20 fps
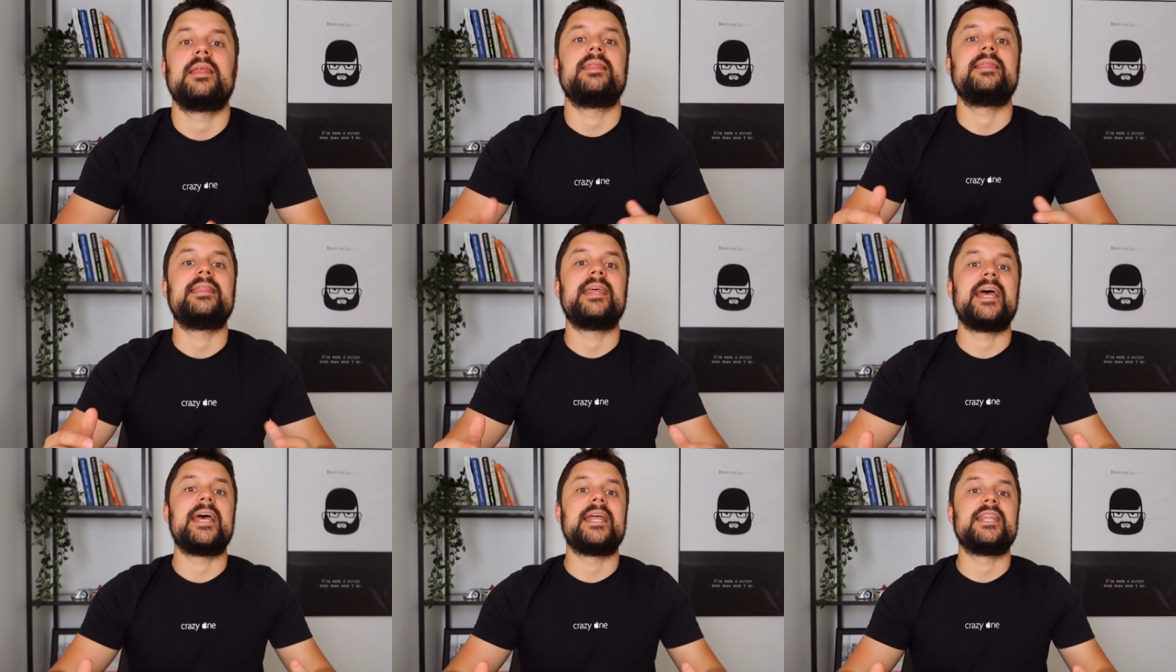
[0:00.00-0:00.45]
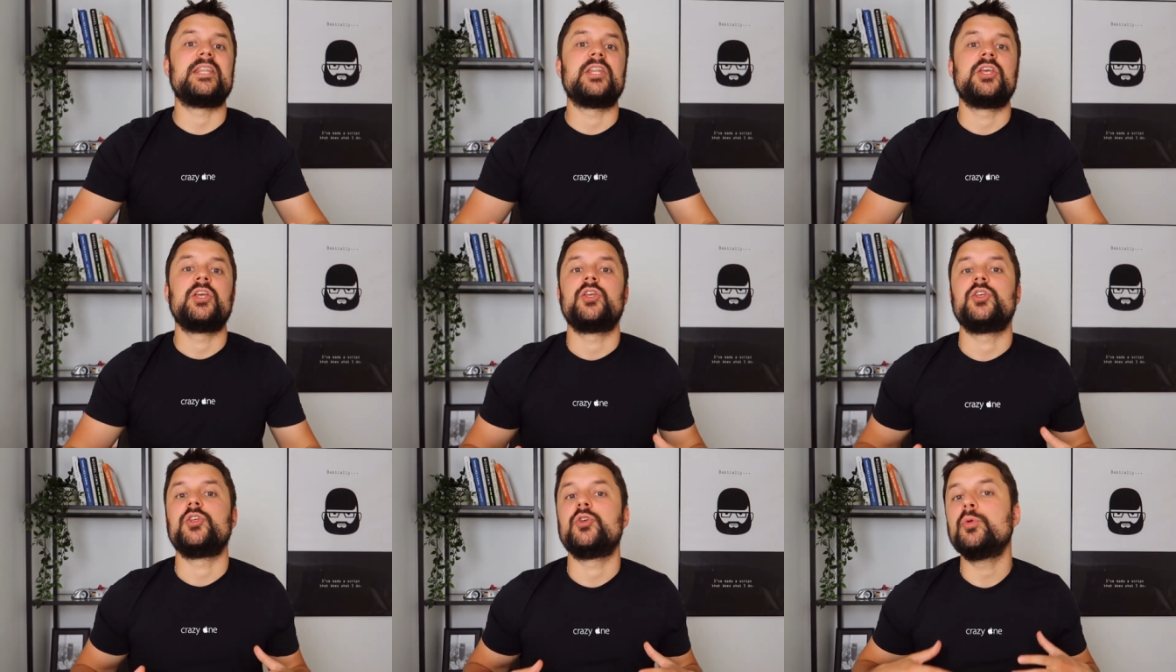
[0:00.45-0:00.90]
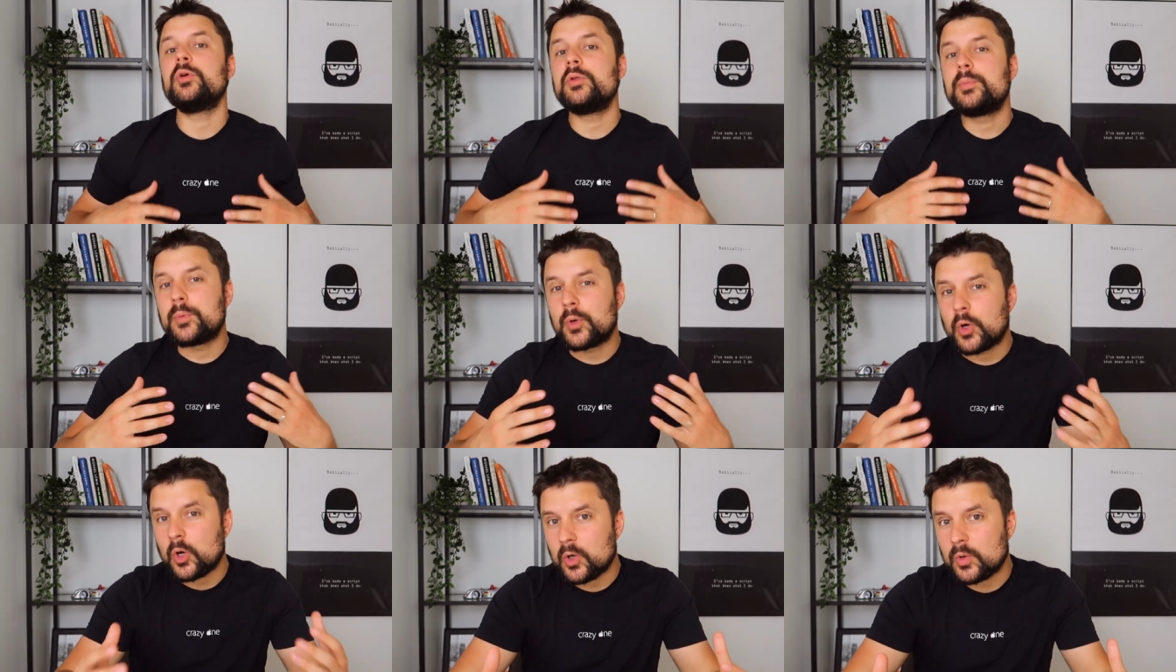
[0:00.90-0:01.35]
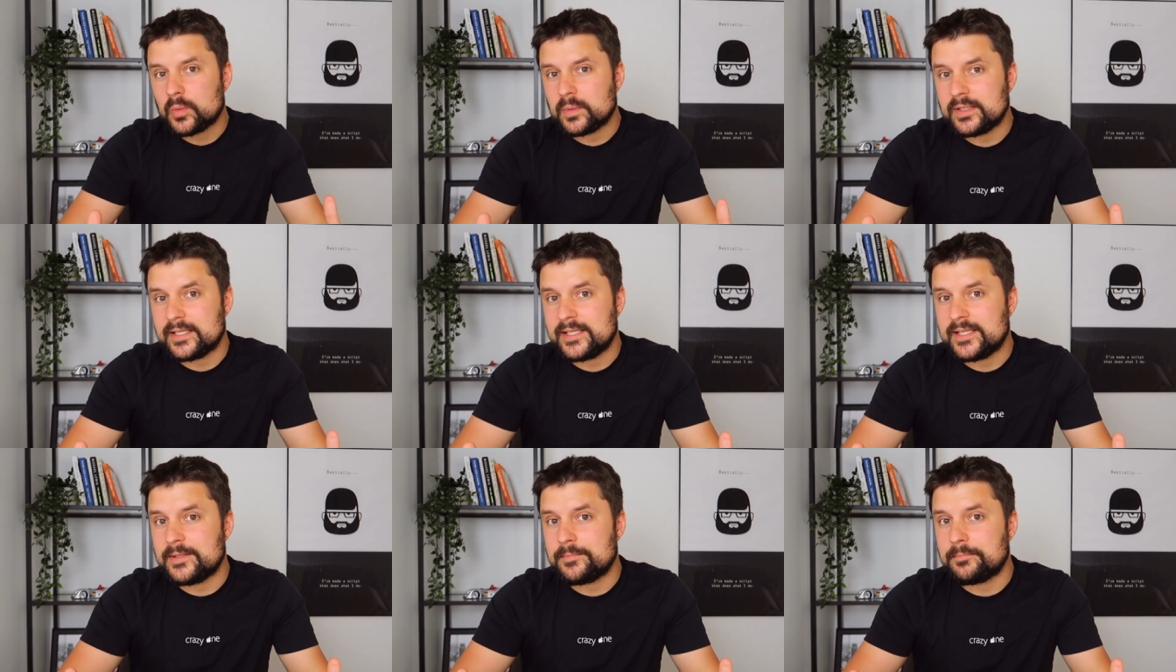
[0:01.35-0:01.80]
then you would
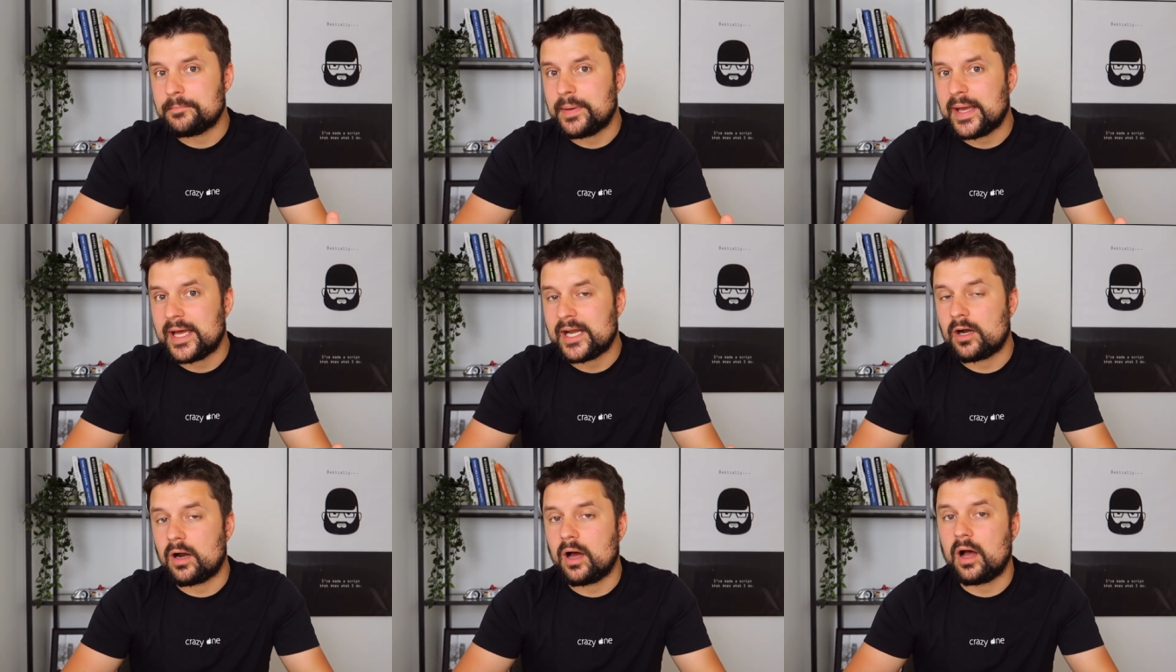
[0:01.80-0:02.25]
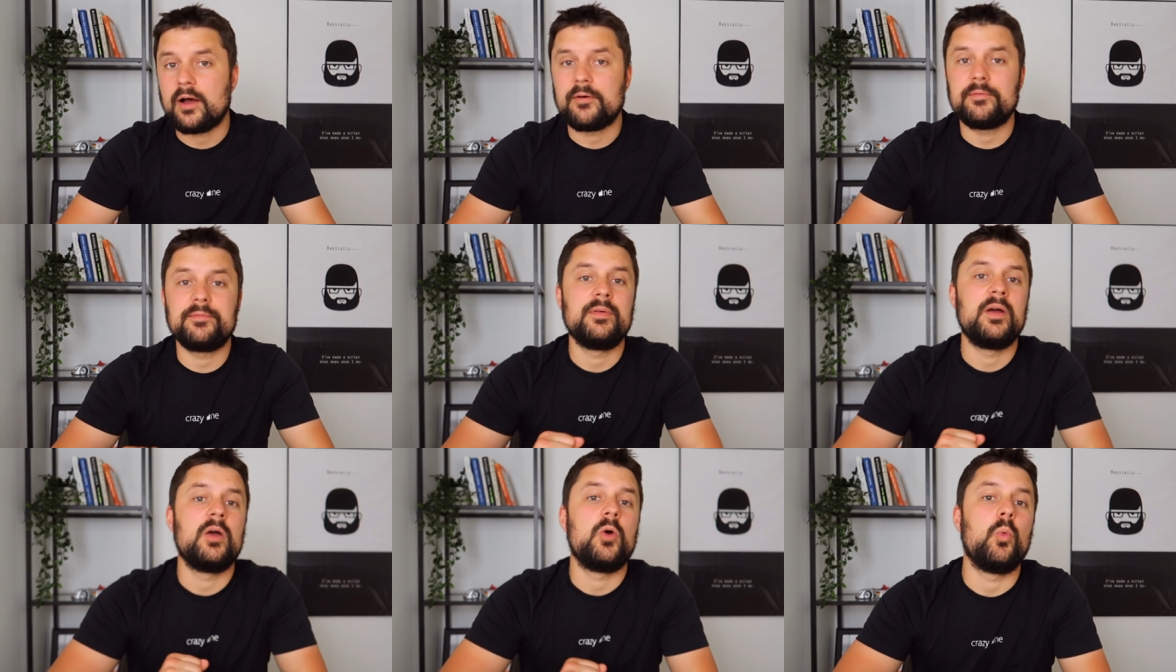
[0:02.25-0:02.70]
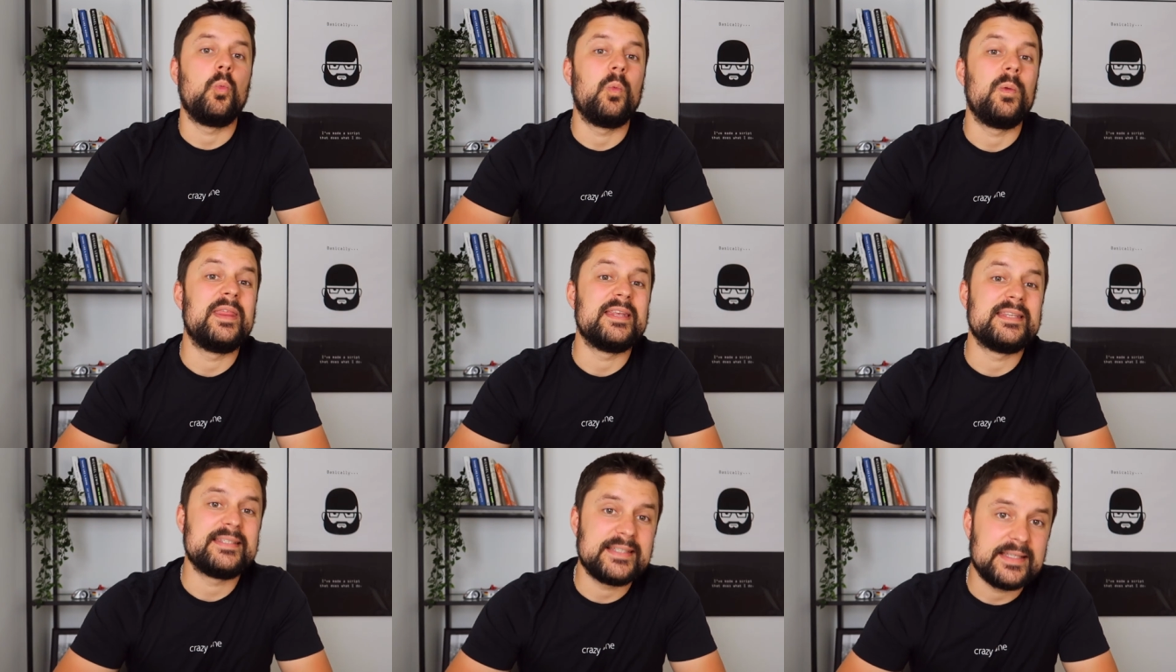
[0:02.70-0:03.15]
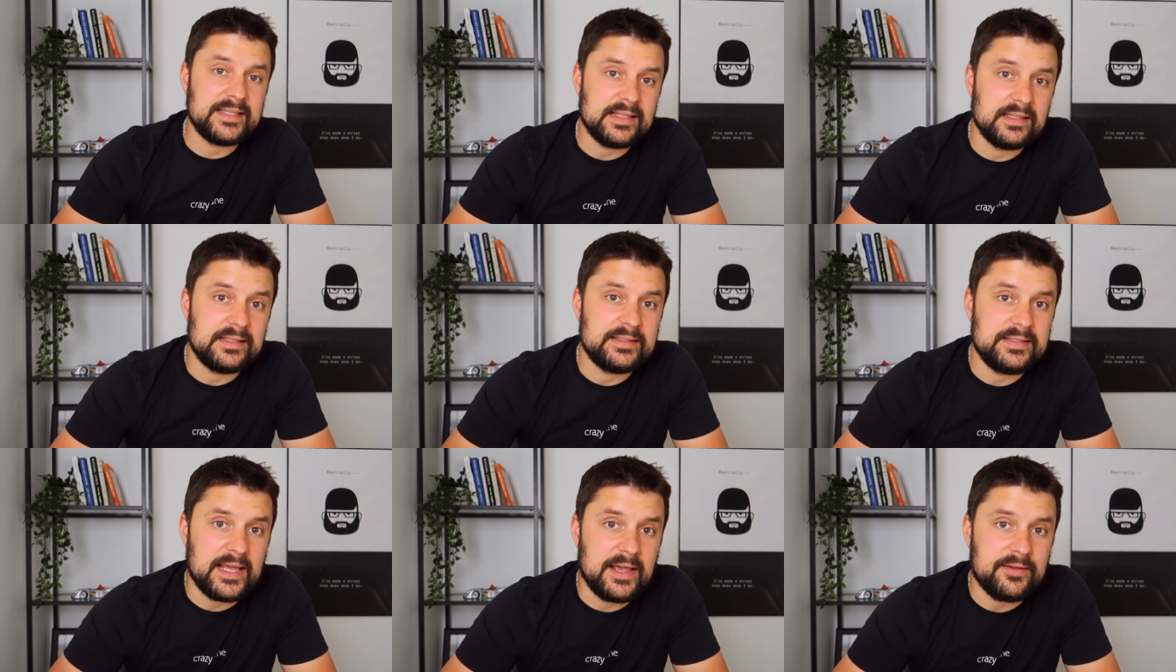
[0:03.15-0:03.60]
probably be better off with the
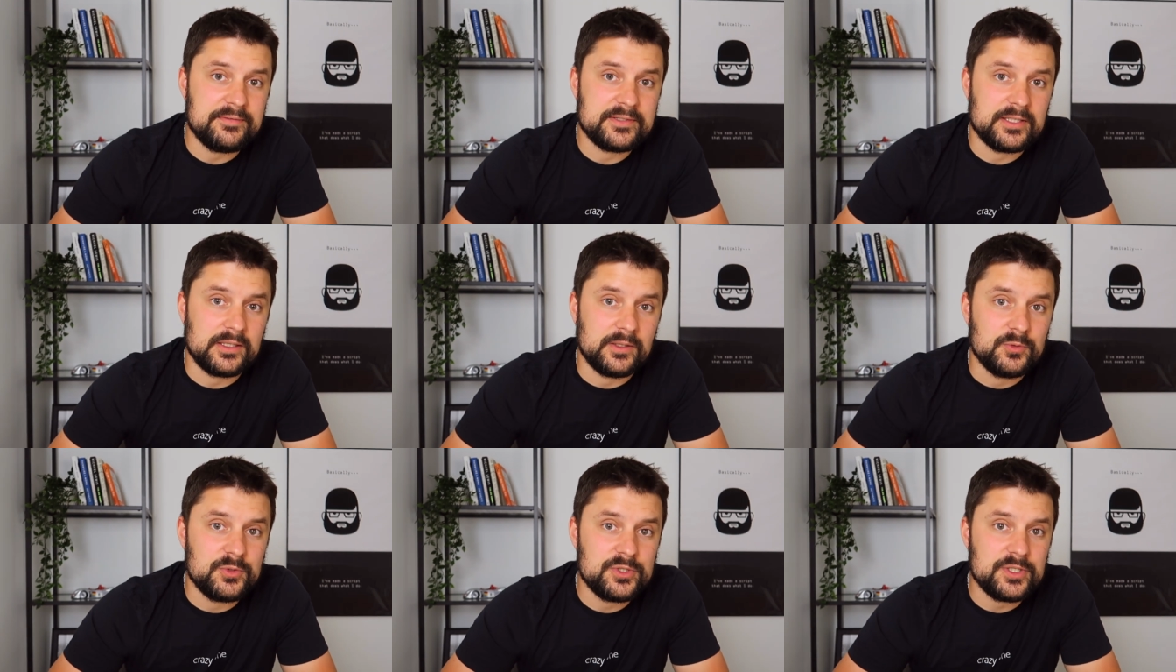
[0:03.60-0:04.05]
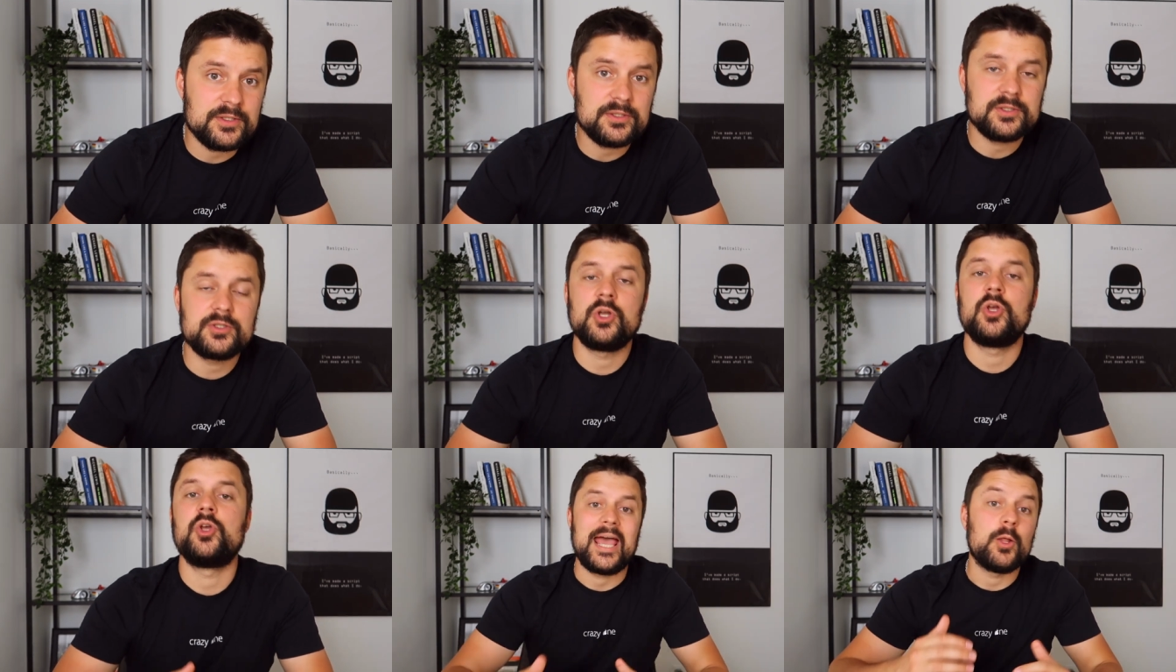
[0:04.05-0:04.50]
single E T F solutions.